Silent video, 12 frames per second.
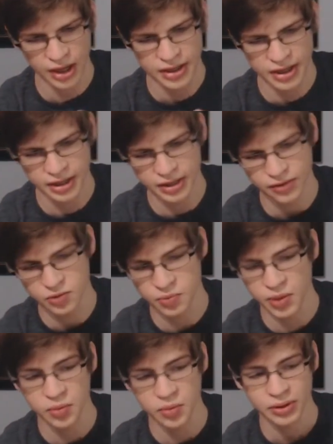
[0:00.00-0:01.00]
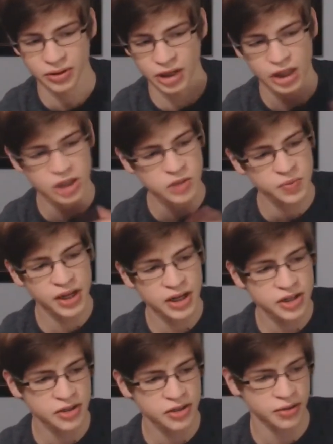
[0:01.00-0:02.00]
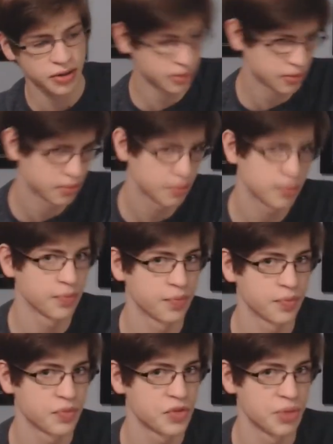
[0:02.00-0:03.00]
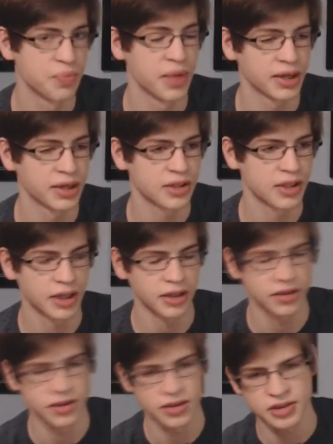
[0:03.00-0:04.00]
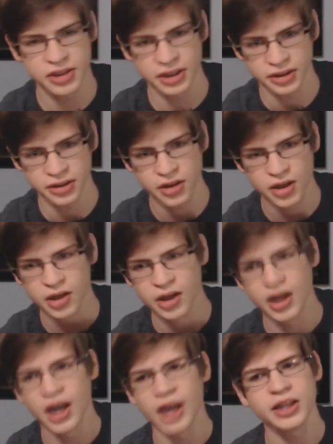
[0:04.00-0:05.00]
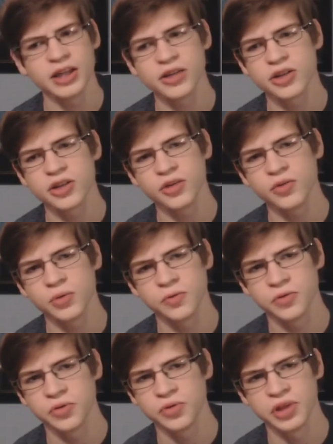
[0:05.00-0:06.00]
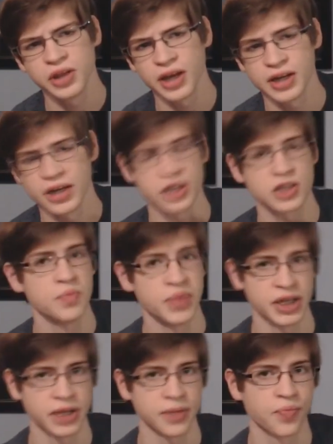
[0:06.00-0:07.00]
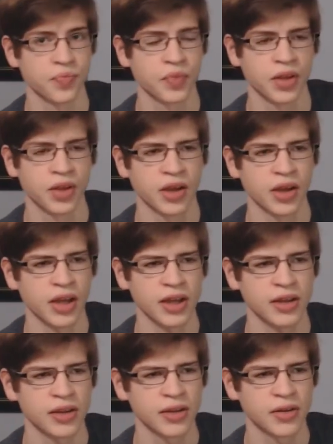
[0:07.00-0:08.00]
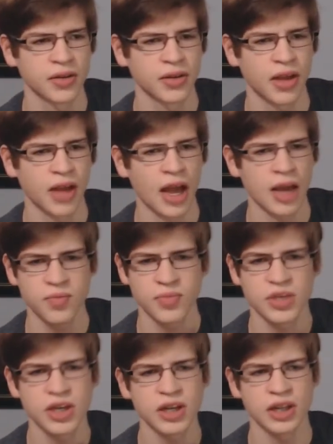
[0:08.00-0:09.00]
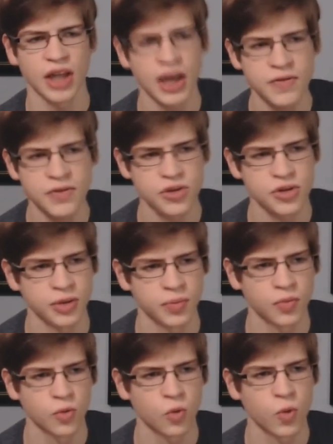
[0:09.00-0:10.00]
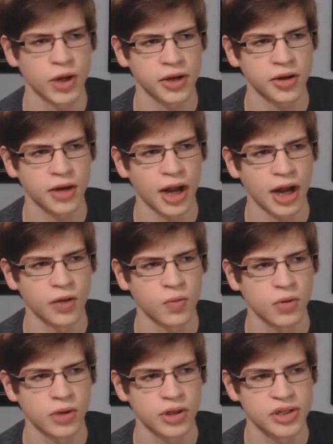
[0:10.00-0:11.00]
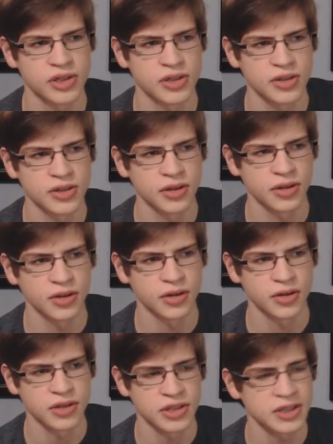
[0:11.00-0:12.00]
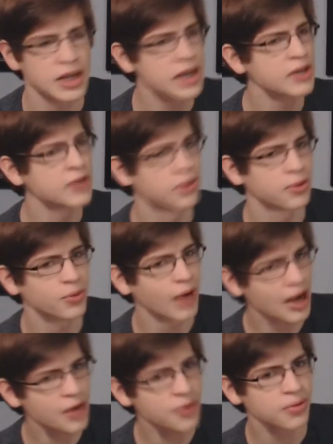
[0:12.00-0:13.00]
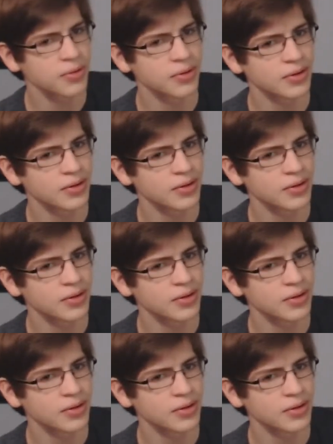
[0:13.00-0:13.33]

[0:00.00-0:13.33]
And then it was Paper Mario Color Splash, I'll jump back to that in a second. And then I was gonna review the NES Mini. And I did a live stream where I was saying throughout